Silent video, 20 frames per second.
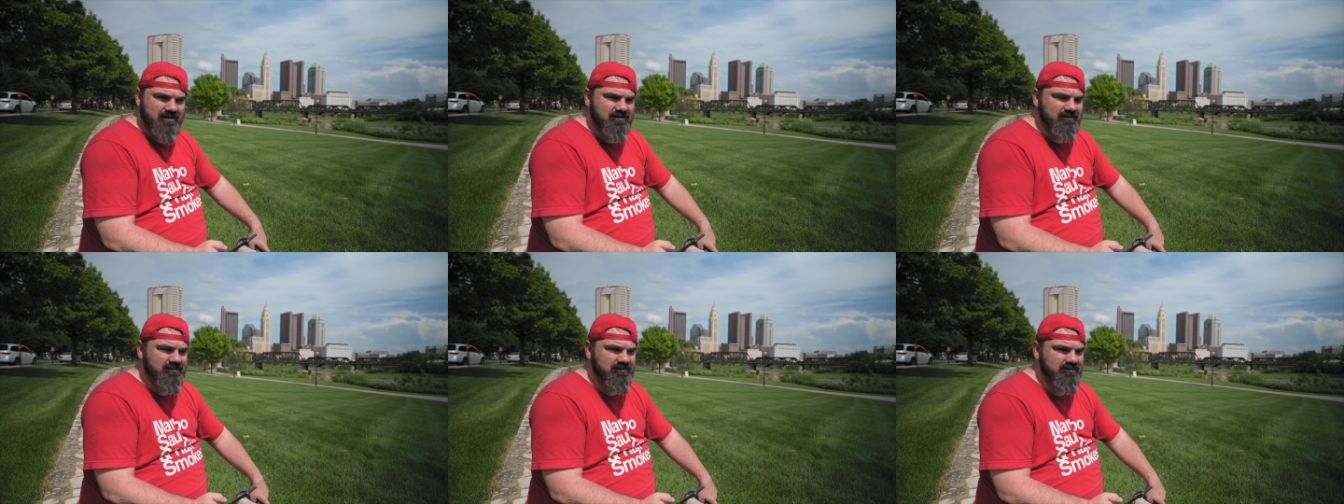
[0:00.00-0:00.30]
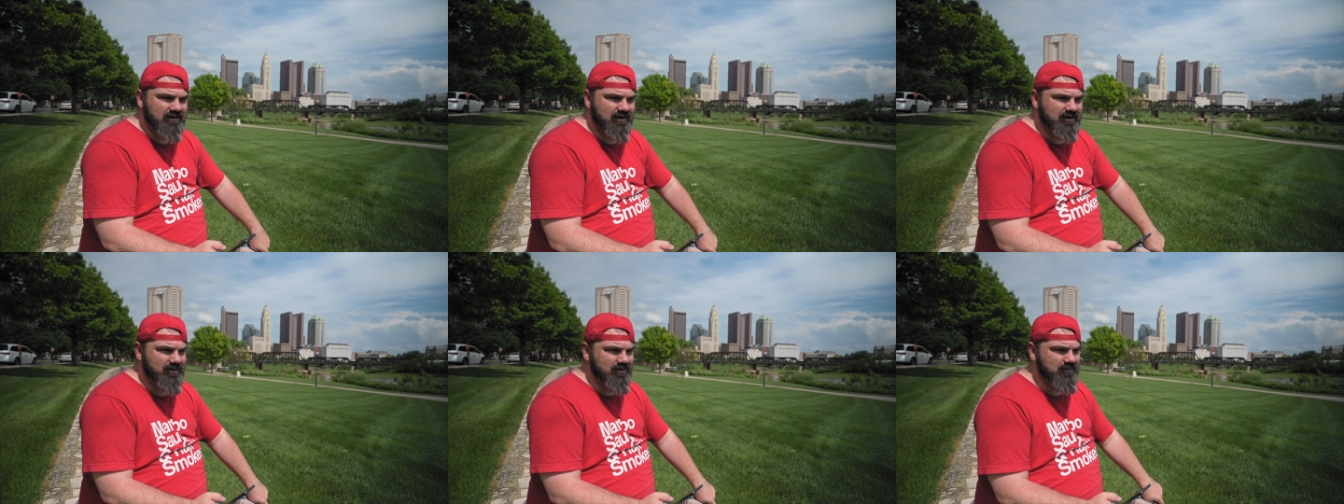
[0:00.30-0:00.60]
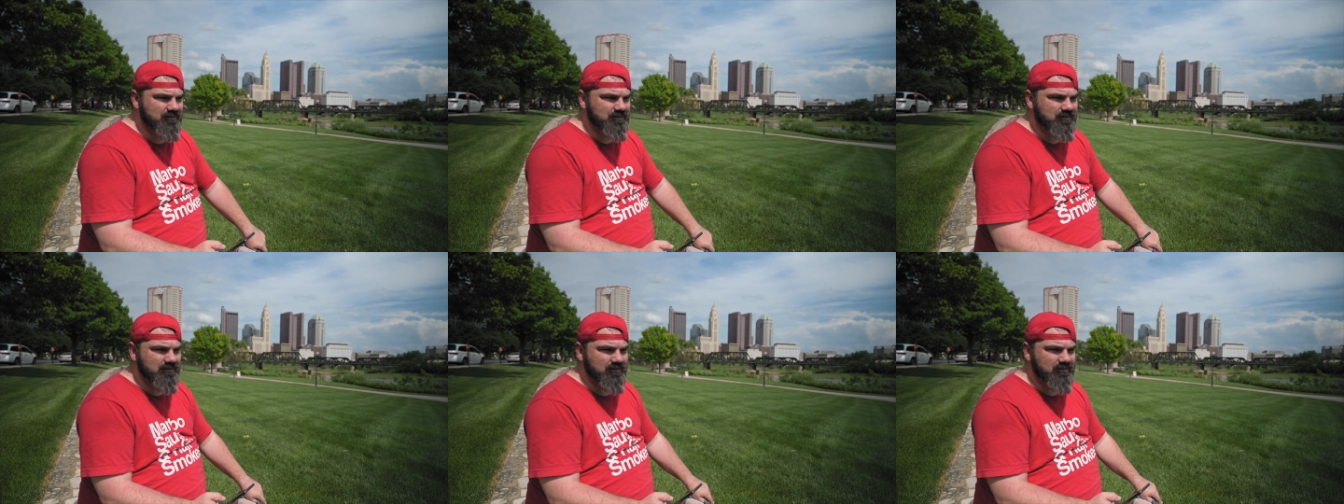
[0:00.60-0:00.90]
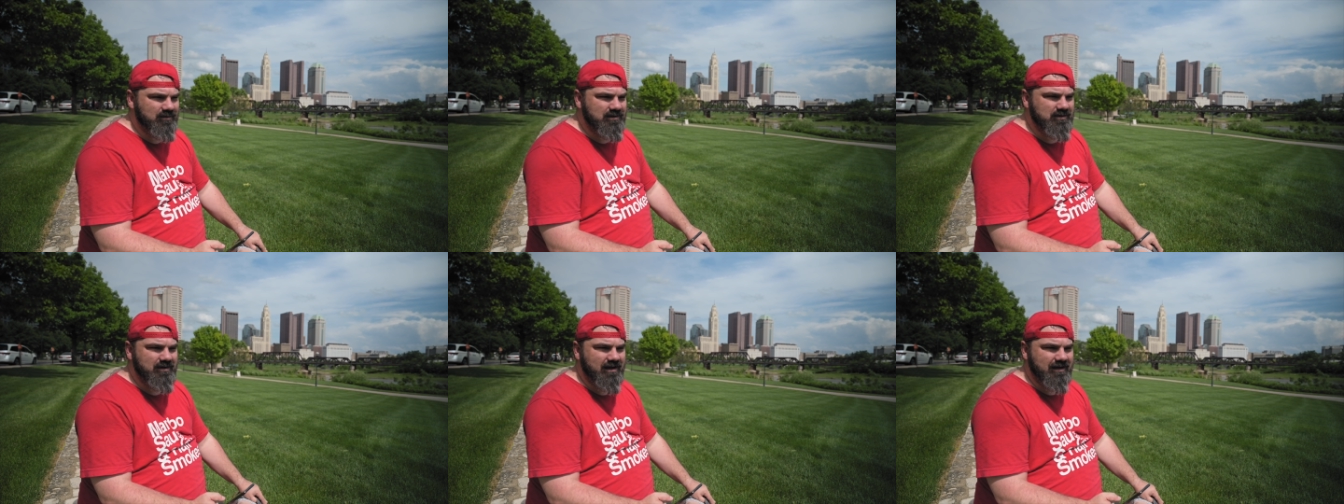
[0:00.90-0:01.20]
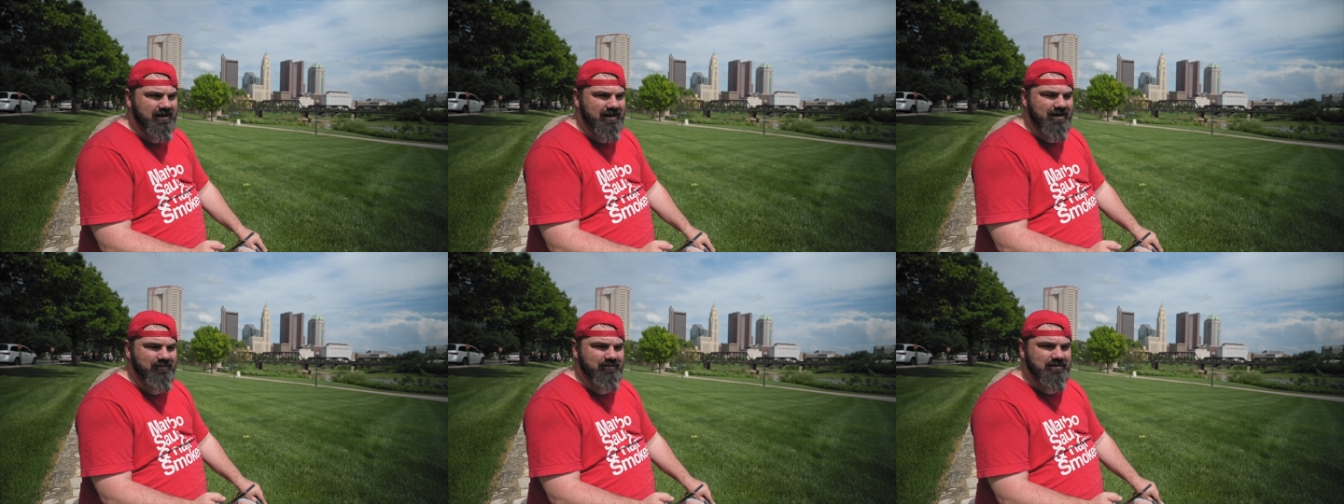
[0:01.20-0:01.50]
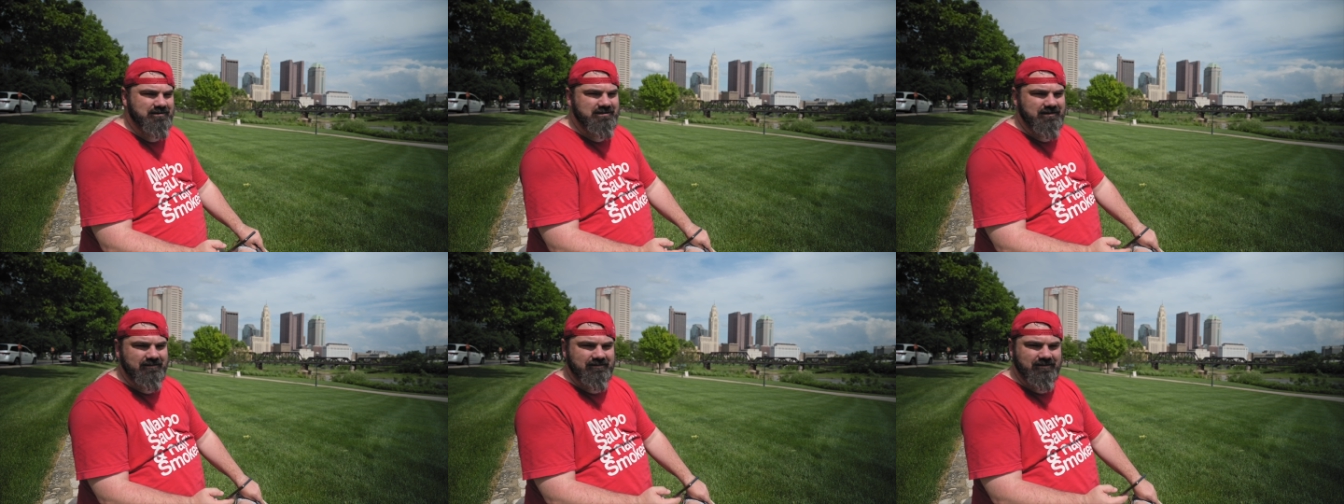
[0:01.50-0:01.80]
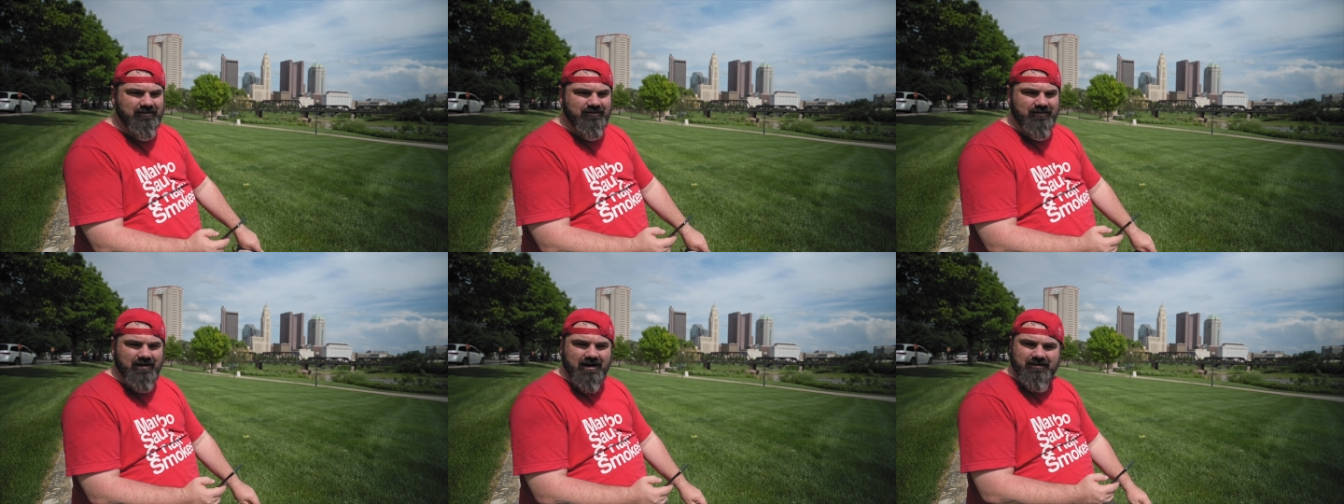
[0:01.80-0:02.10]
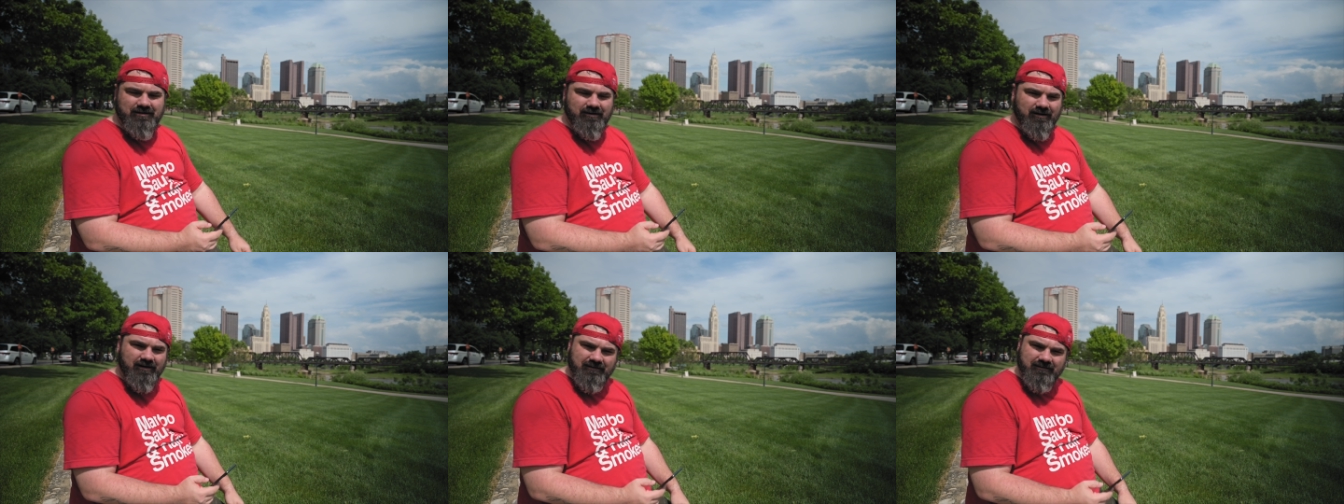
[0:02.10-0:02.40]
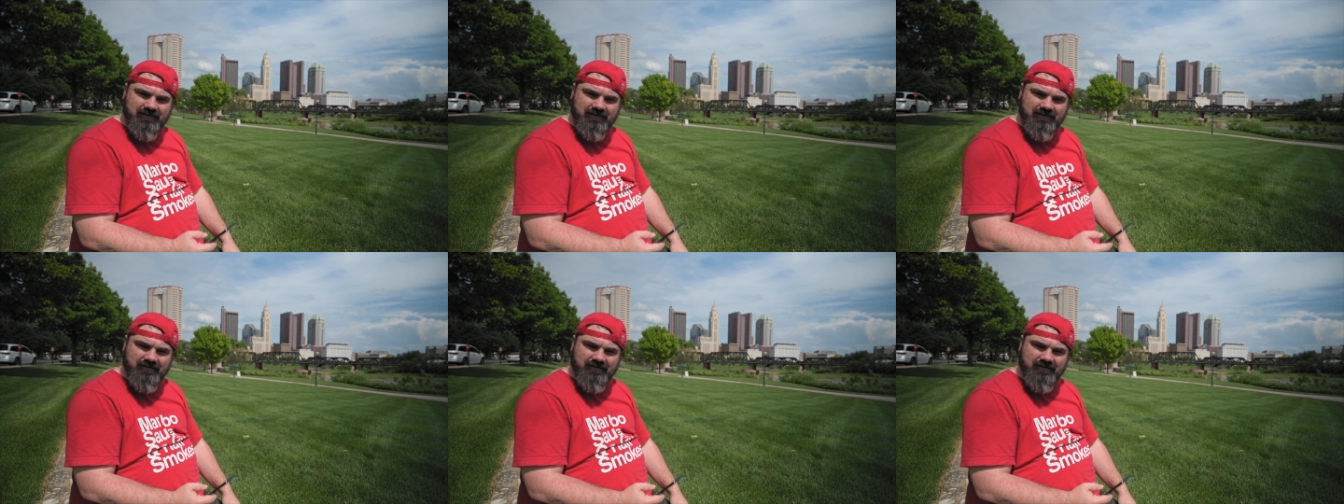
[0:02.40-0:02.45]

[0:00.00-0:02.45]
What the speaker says: So when you got Guy Ritchie as a director